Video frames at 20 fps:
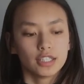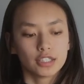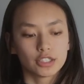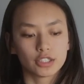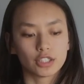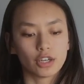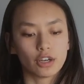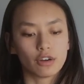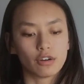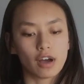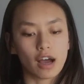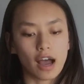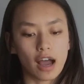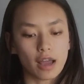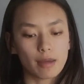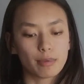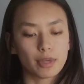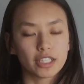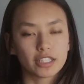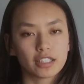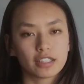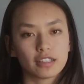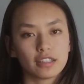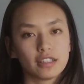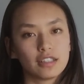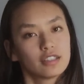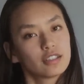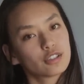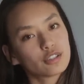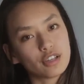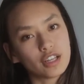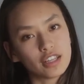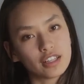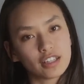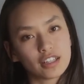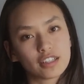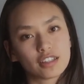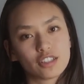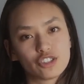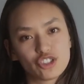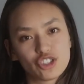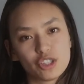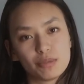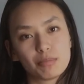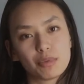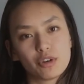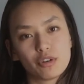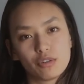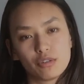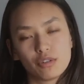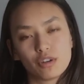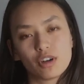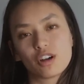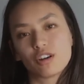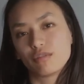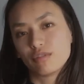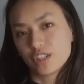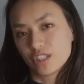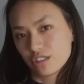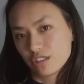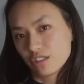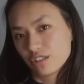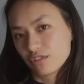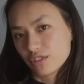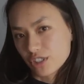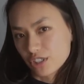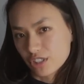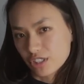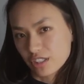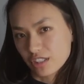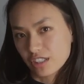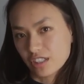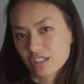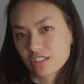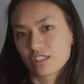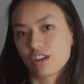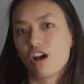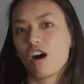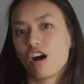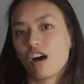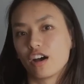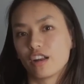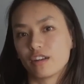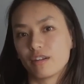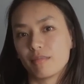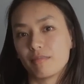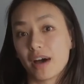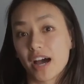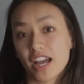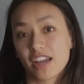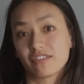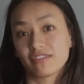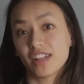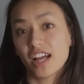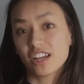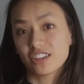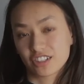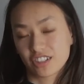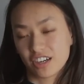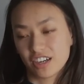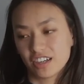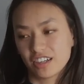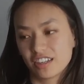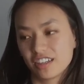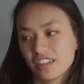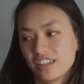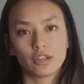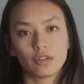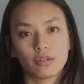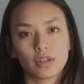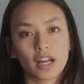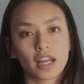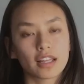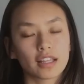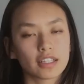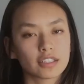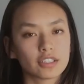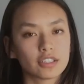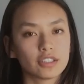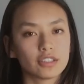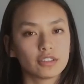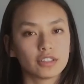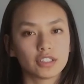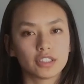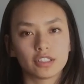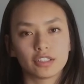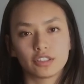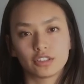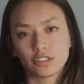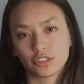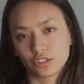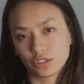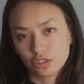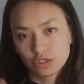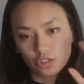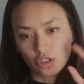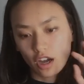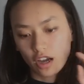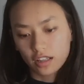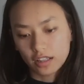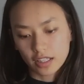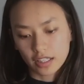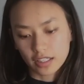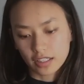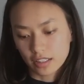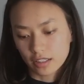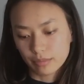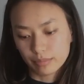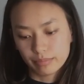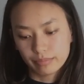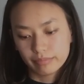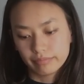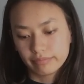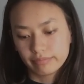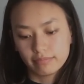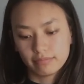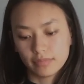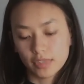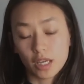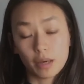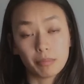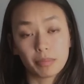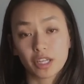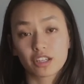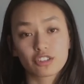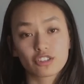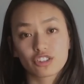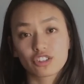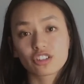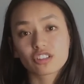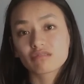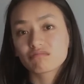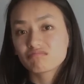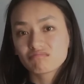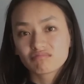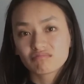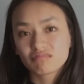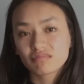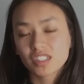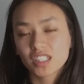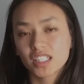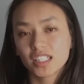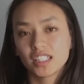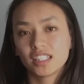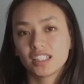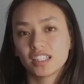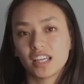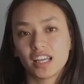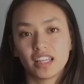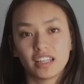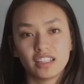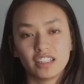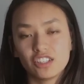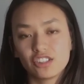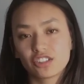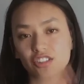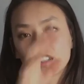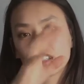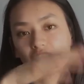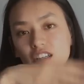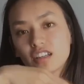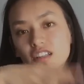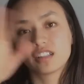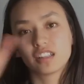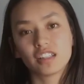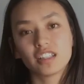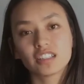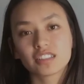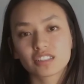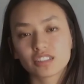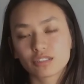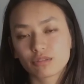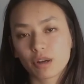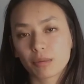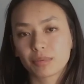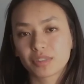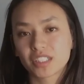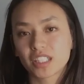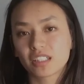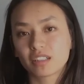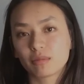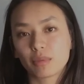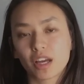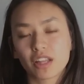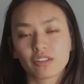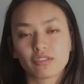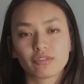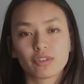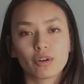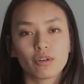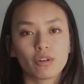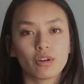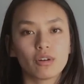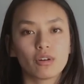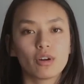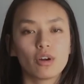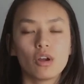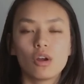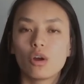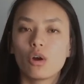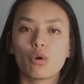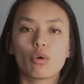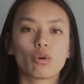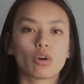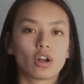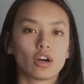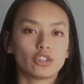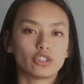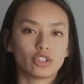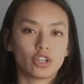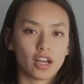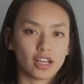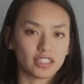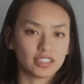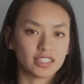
So I basically create like the cheapo original version of this on my flashcard. So what I like to do is either just draw like a picture, and each thing on the list is represented by the photo, or I'll draw a